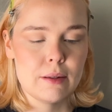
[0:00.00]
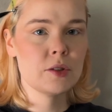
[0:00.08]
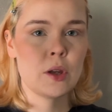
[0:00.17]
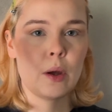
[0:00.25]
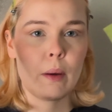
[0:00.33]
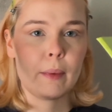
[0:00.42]
So
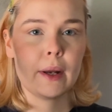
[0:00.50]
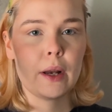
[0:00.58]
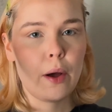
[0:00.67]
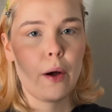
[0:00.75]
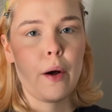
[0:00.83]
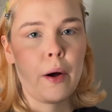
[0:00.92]
I'm gonna
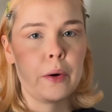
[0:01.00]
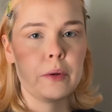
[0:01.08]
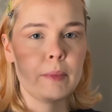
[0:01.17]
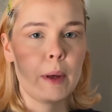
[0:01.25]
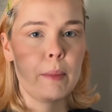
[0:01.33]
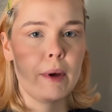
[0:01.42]
hold
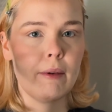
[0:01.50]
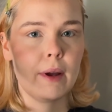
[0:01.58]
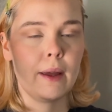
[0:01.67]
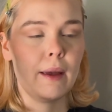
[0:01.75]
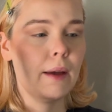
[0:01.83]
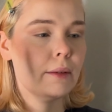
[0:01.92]
my mirror
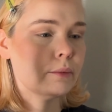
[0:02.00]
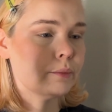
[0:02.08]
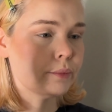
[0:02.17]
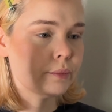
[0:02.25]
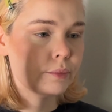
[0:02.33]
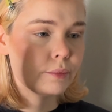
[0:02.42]
here
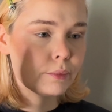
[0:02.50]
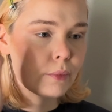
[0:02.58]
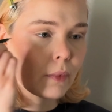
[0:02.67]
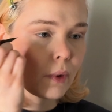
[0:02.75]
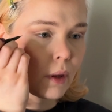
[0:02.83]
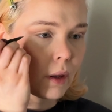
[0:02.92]

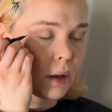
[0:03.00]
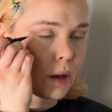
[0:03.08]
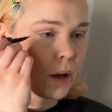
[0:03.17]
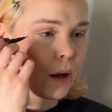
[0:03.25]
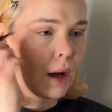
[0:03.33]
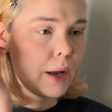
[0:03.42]

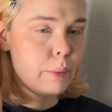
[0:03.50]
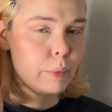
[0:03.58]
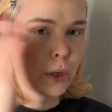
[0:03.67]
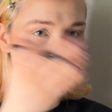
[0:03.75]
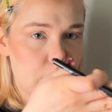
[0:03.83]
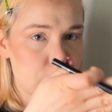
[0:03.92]
and I'm
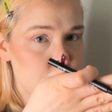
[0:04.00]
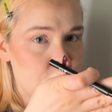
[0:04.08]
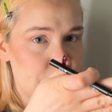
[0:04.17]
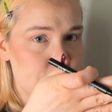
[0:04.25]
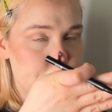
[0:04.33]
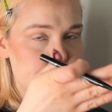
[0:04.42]
gonna look
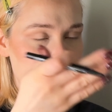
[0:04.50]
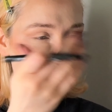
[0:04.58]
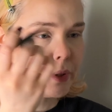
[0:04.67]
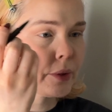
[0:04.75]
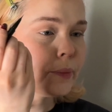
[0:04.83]
straight forward.